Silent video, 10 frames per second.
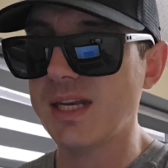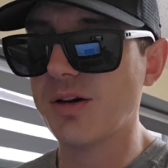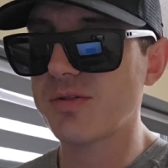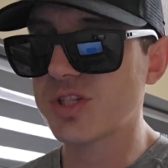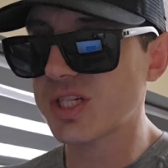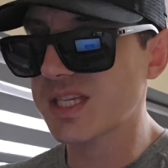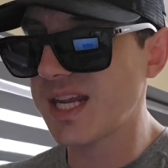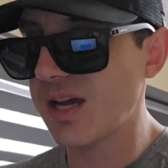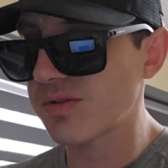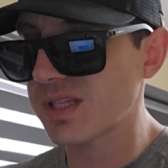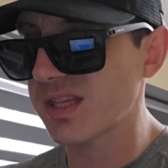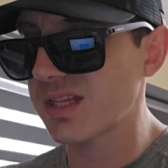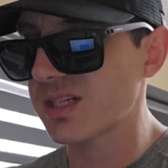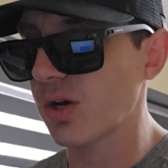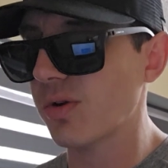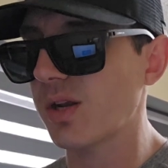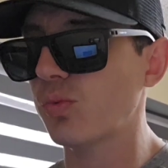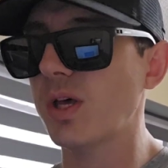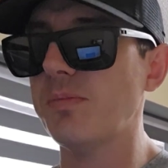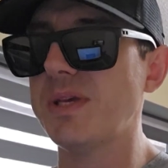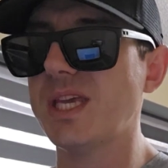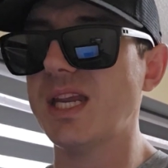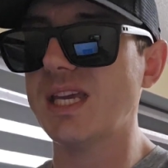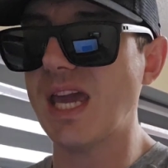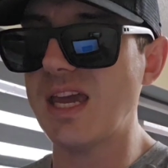Now it was just announced that this token will be getting